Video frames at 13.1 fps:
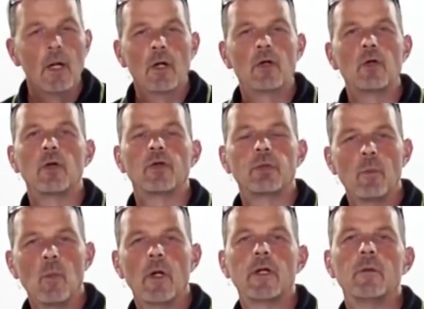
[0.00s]
Of course, when
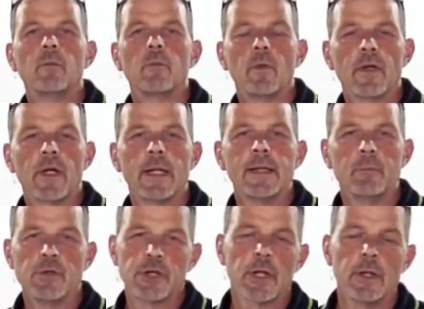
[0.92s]
working with any
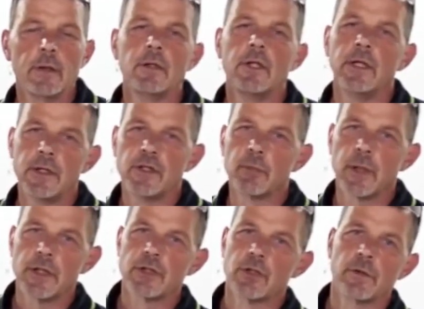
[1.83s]
machine, you need to
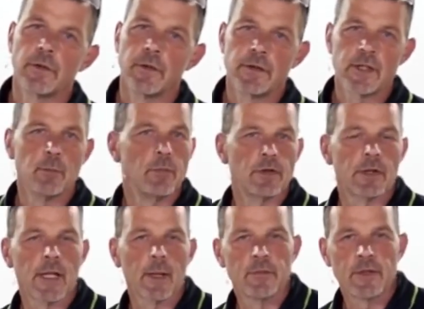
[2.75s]
make sure that the timber is
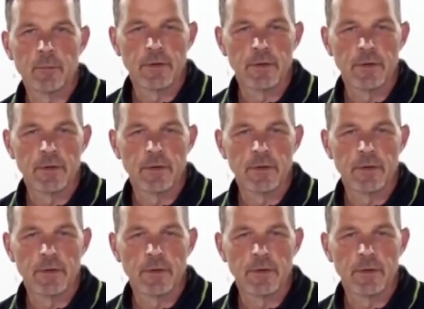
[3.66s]
clamped in